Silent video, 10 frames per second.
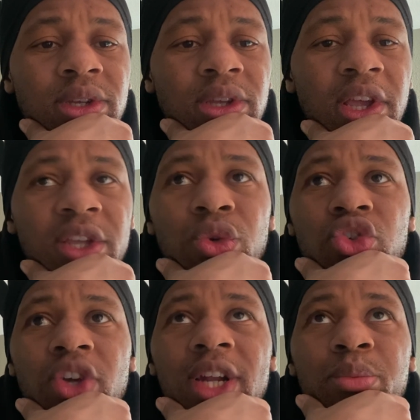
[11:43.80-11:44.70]
And you
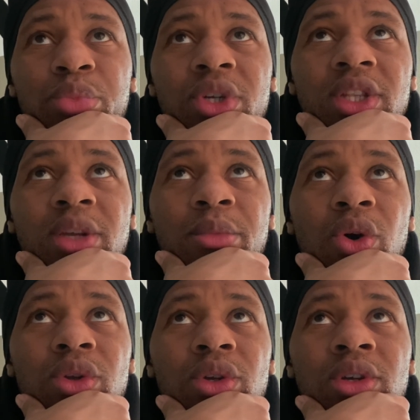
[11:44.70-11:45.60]
trying to put them
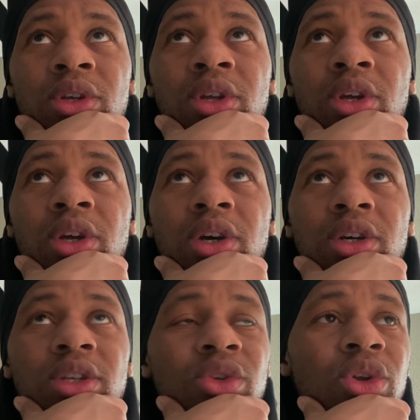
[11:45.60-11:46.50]
on
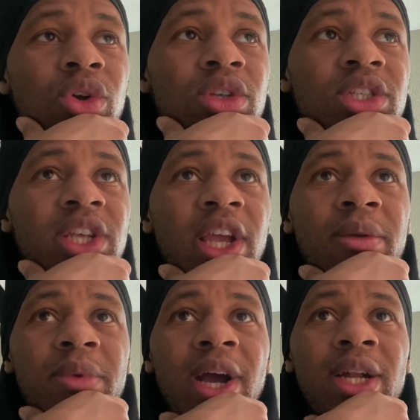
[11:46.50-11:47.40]
the
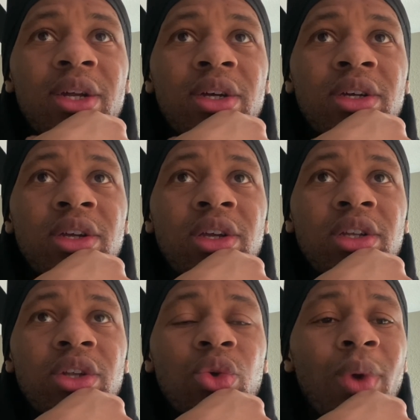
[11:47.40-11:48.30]
same kind of
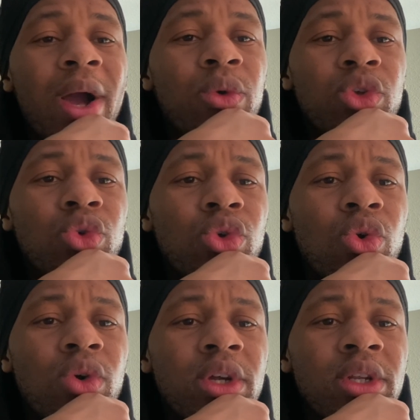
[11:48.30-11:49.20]
the route you
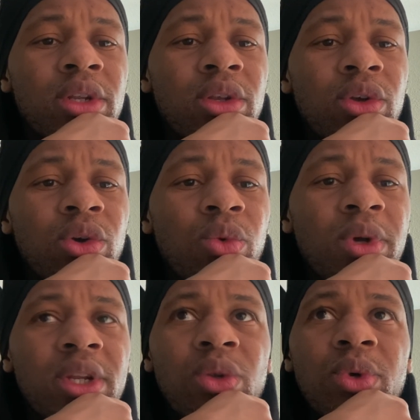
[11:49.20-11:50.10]
going
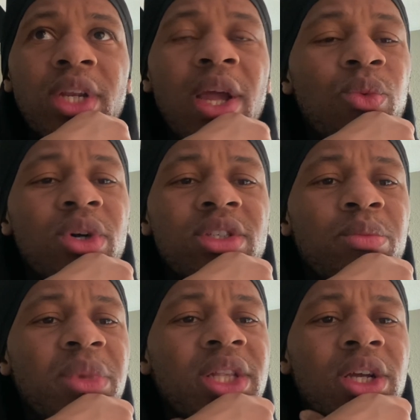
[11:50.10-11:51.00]
when they wasn't
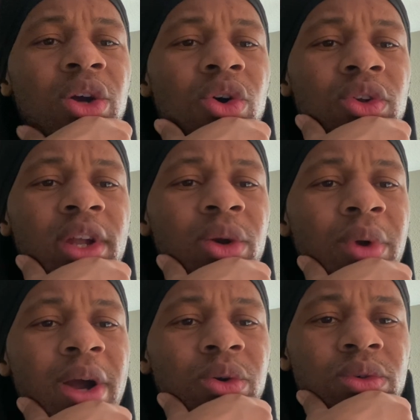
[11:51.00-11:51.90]
meant to go on that
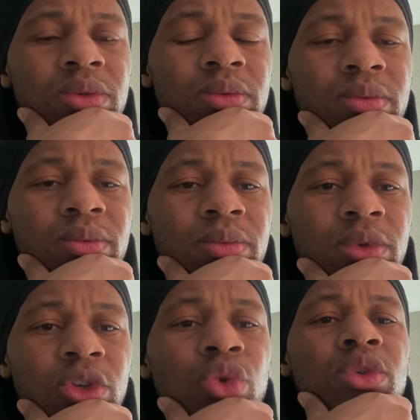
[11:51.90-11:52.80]
route.
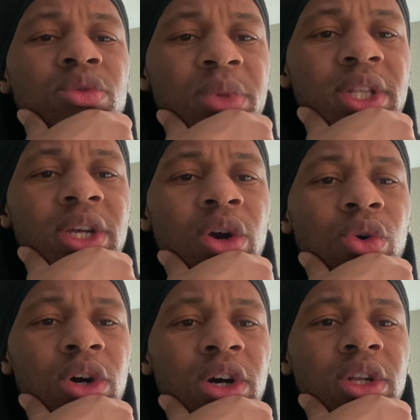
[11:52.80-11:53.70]
You was meant to
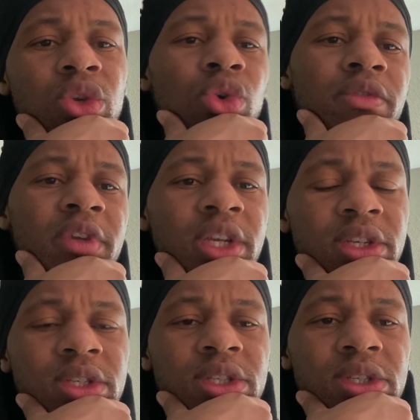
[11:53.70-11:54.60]
go
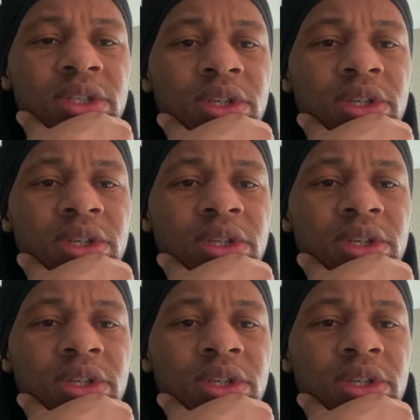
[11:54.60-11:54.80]
northeast.